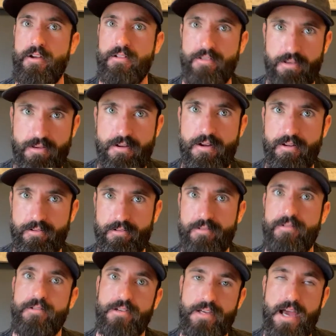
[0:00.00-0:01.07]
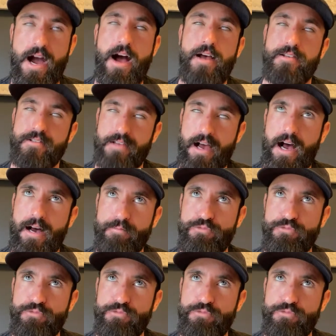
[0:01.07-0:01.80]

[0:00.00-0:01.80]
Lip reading: The answer's yes. I'm